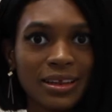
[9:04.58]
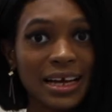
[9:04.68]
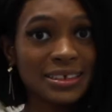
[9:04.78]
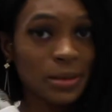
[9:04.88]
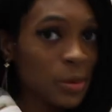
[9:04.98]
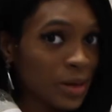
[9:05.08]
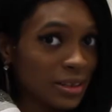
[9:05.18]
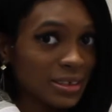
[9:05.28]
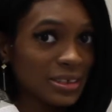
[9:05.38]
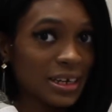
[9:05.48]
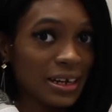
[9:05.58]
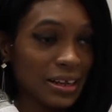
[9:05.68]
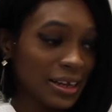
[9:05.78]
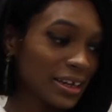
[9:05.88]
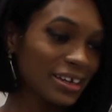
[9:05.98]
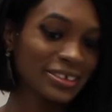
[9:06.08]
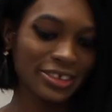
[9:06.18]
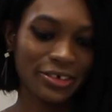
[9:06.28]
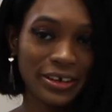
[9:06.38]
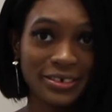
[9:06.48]
last time I made this, and I like it,
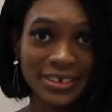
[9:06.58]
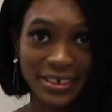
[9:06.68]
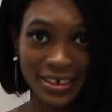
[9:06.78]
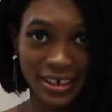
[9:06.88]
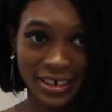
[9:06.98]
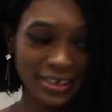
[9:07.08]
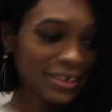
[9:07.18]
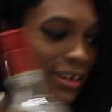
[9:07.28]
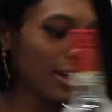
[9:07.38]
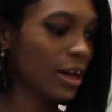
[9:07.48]
so I used it again.